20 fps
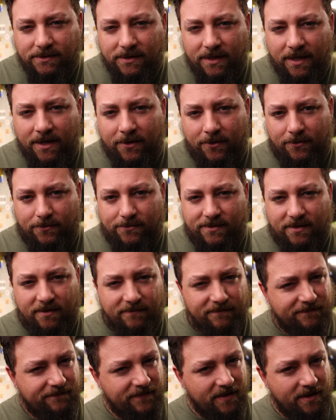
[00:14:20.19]
years
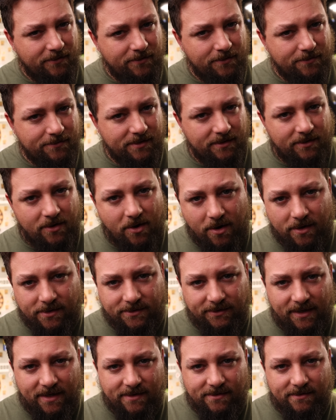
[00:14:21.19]
of failures and
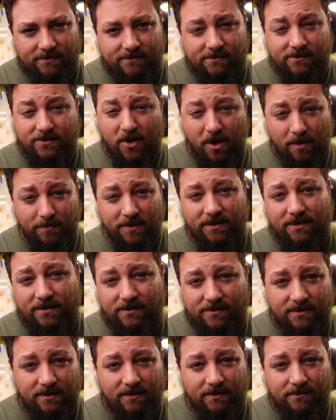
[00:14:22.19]
hard lessons taught me
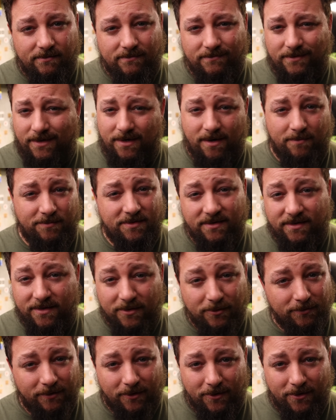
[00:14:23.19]
these things, and I'm
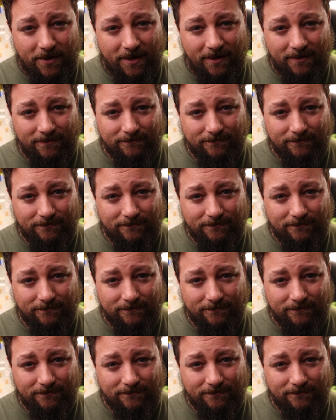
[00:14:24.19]
still learning.